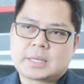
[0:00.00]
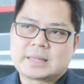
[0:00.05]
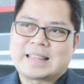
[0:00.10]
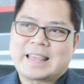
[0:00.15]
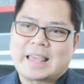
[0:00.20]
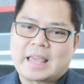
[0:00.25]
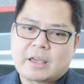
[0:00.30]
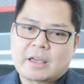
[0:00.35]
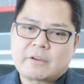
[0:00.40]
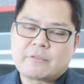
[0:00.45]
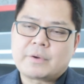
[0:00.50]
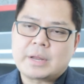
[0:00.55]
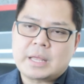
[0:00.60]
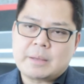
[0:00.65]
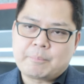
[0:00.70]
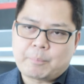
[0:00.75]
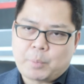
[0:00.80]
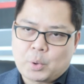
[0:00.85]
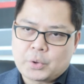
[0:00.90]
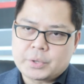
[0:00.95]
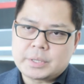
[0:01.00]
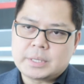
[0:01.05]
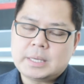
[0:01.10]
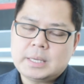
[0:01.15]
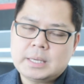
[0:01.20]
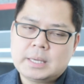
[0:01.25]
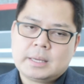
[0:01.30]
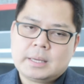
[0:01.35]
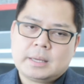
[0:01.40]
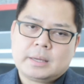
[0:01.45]
That every
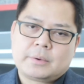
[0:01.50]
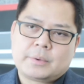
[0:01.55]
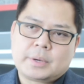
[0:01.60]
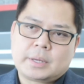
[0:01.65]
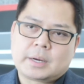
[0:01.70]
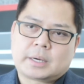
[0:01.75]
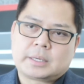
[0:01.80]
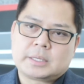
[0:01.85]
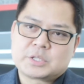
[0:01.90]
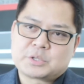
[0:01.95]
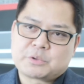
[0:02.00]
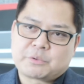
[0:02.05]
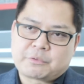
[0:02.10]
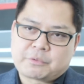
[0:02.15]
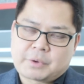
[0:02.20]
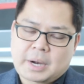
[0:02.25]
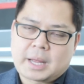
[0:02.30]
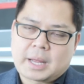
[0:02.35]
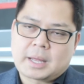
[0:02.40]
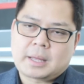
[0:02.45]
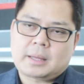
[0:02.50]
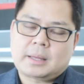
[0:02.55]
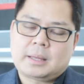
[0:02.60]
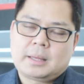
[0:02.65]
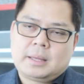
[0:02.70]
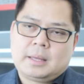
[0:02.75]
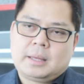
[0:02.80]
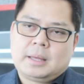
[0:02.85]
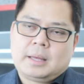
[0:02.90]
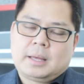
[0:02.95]
employee, regardless of rank,
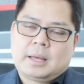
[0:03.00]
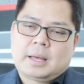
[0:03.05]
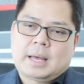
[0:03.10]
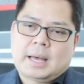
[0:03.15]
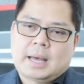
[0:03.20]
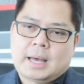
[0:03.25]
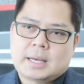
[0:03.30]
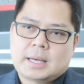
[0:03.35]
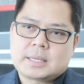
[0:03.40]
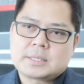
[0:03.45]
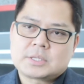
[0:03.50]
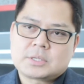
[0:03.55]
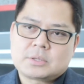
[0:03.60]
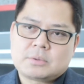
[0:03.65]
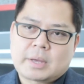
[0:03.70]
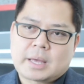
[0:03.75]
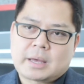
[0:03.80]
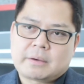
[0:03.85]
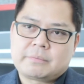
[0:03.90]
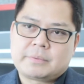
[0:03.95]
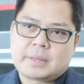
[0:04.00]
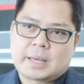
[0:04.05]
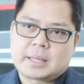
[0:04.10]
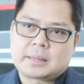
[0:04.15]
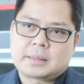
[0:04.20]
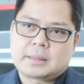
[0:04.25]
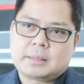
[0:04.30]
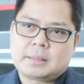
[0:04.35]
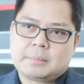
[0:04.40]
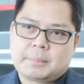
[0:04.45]
has to have
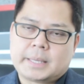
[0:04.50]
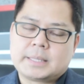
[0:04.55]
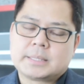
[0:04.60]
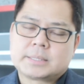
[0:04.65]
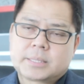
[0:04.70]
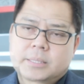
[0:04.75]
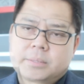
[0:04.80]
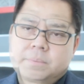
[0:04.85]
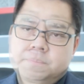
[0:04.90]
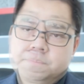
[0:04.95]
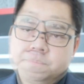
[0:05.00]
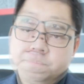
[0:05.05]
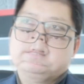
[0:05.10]
that mindset.